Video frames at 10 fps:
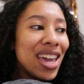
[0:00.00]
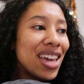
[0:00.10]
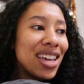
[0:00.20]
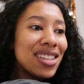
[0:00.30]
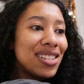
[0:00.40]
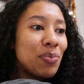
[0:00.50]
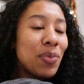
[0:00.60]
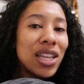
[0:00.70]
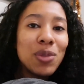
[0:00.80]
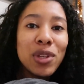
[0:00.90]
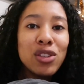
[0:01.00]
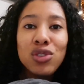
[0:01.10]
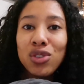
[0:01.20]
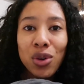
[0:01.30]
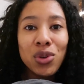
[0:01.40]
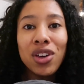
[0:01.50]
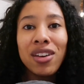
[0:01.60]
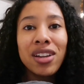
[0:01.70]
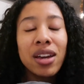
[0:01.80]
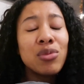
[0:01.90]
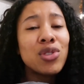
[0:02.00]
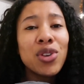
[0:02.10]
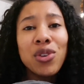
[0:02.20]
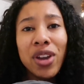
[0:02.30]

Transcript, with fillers: it is it's been so good i'm so